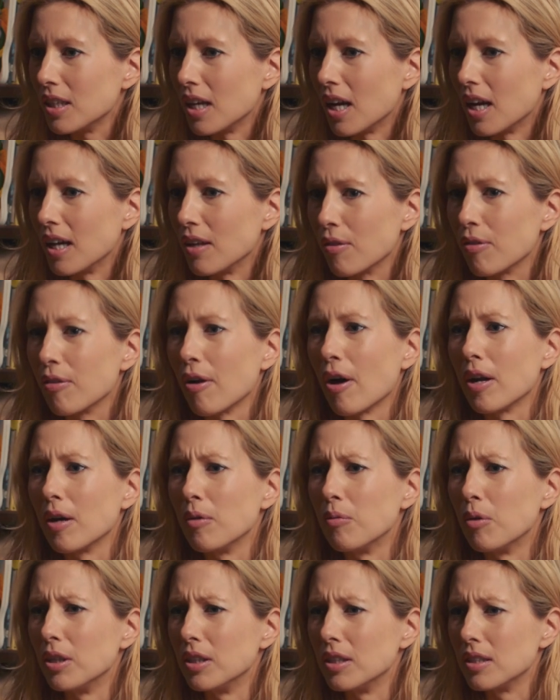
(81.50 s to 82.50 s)
that I thought I
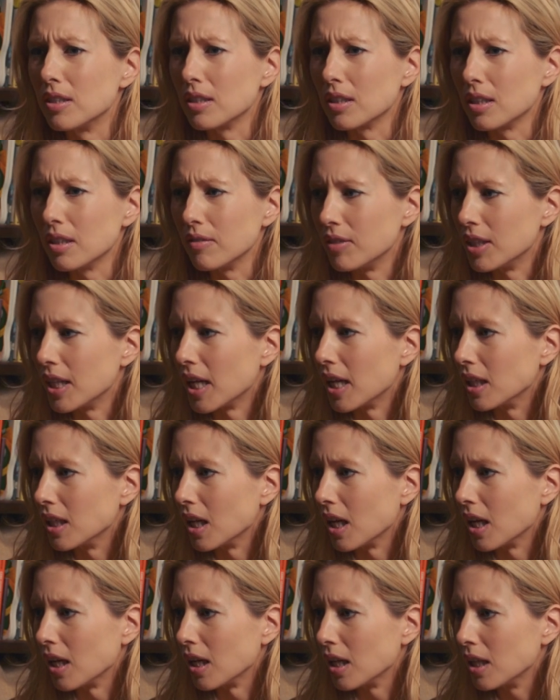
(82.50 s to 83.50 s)
wanted to live in
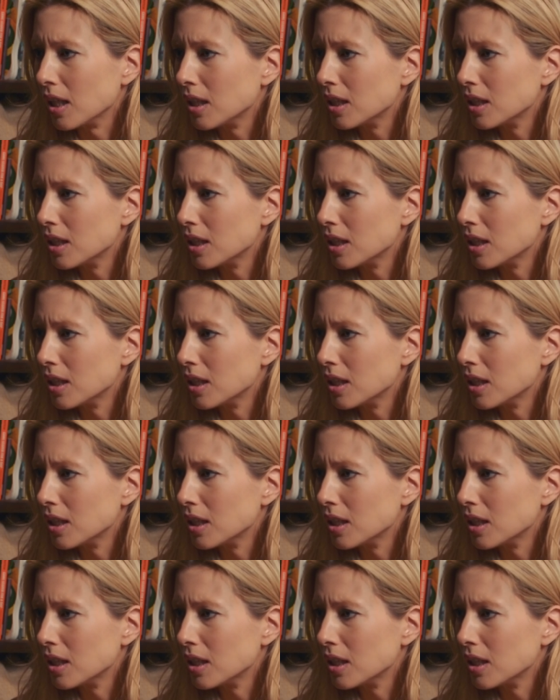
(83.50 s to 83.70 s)
LA.